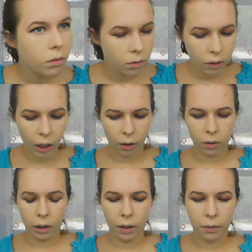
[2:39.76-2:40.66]
Now,
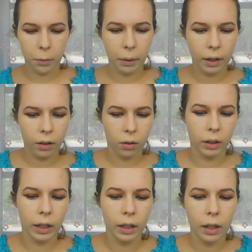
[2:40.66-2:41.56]
after patting all
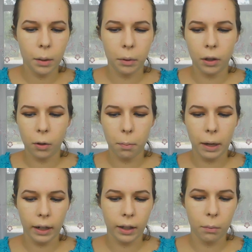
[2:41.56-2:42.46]
that in, I'm gonna go
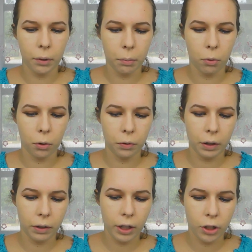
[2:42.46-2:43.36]
back in with more
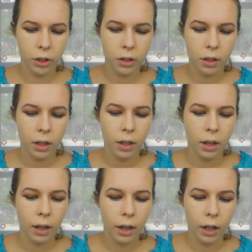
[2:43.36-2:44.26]
foundation
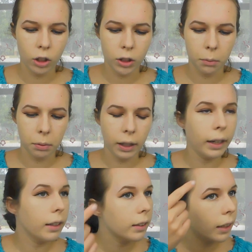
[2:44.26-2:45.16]
and just apply
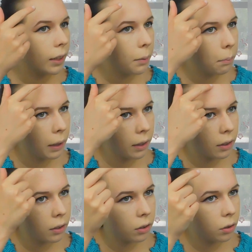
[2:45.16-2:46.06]
a tiny bit
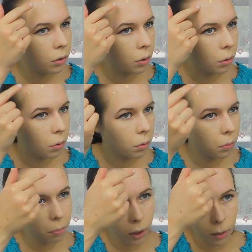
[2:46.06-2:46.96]
to
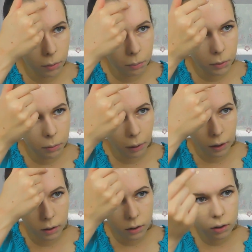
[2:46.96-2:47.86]
problem
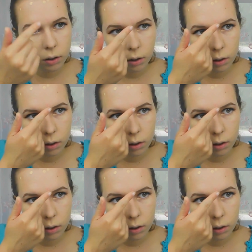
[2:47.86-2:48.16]
spots.